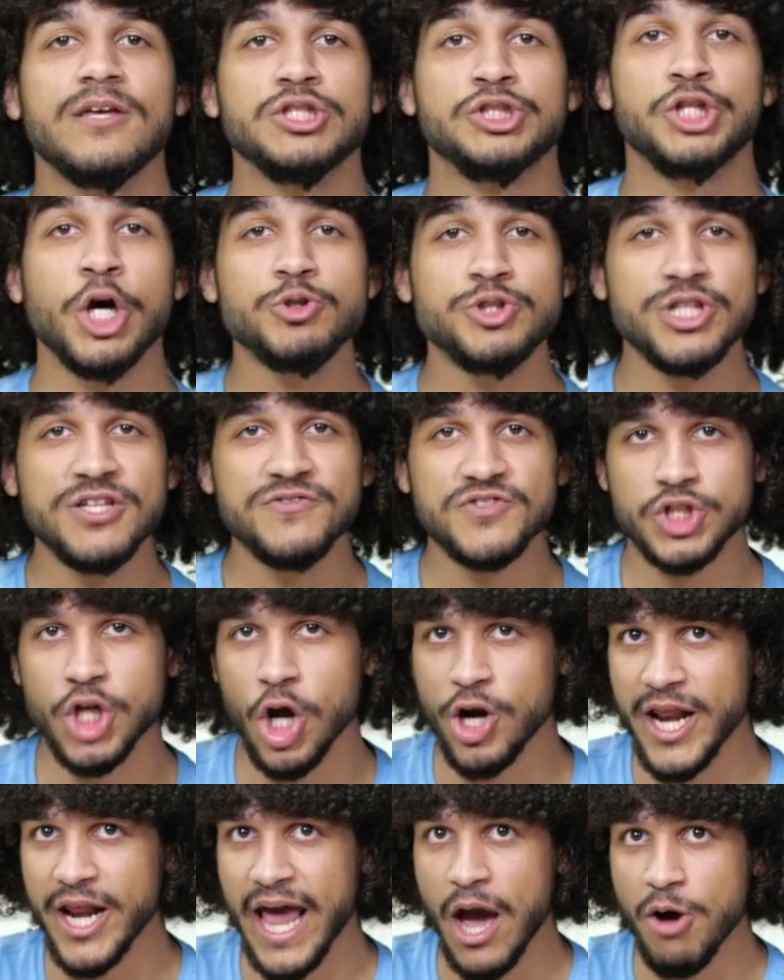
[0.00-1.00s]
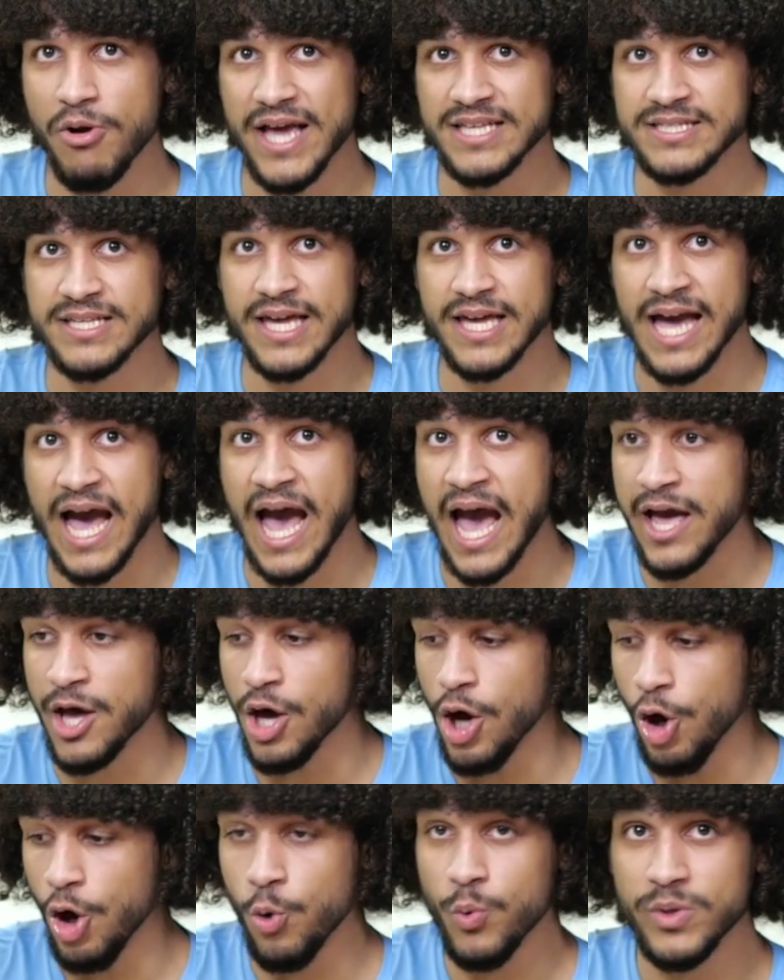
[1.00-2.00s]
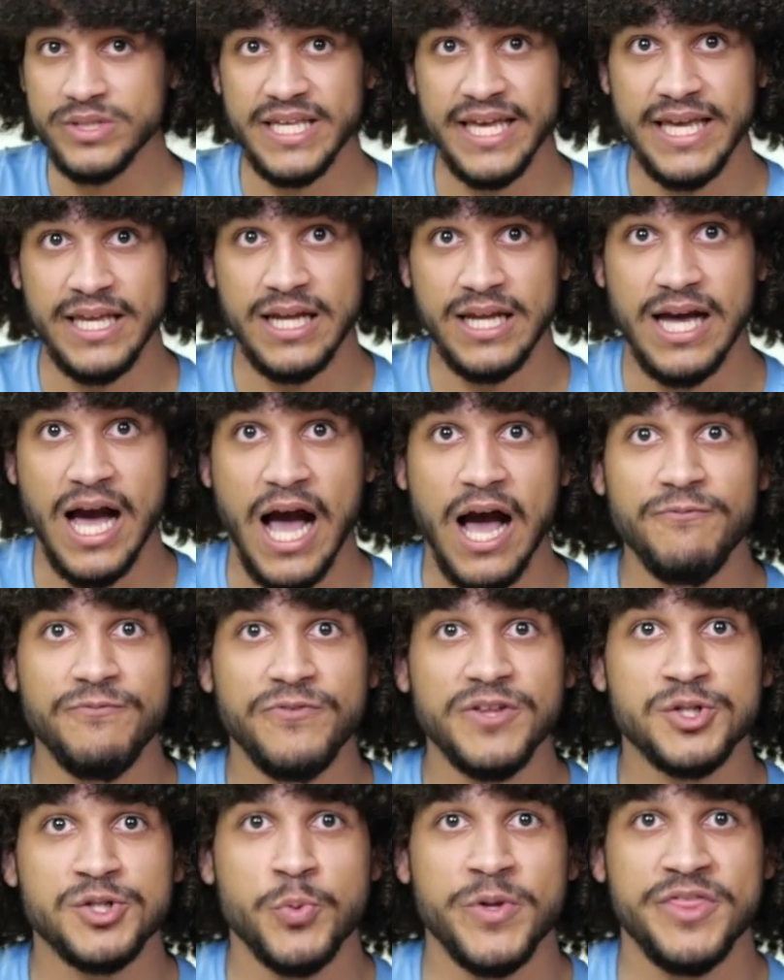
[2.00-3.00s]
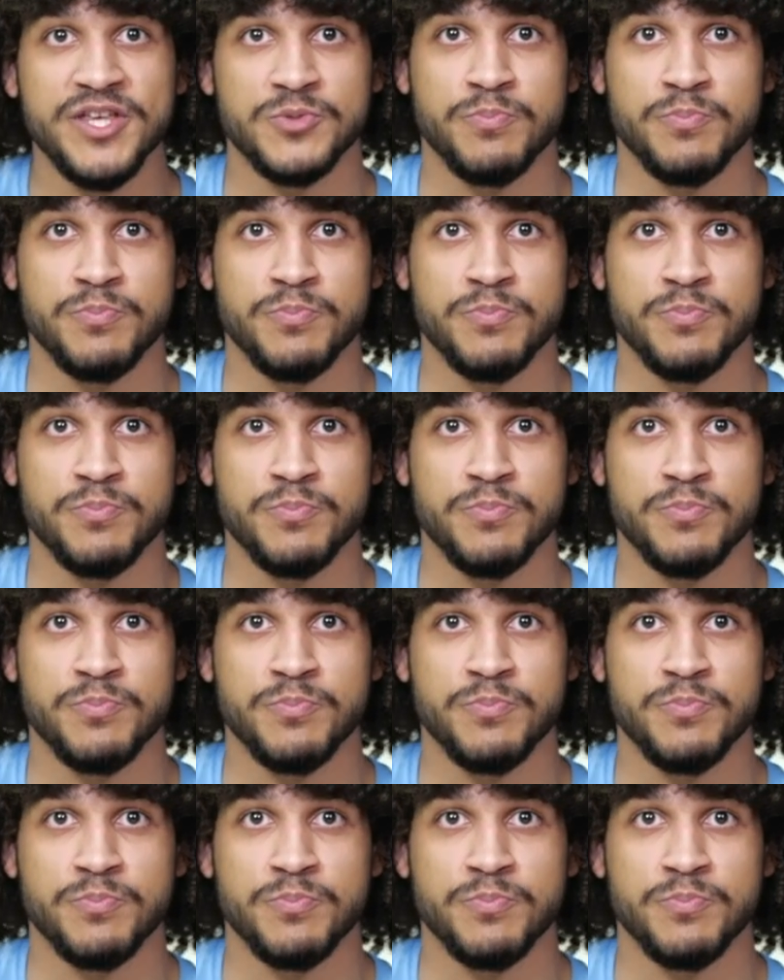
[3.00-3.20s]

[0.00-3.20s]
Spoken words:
Joseph started out as a guy who was in conflict with his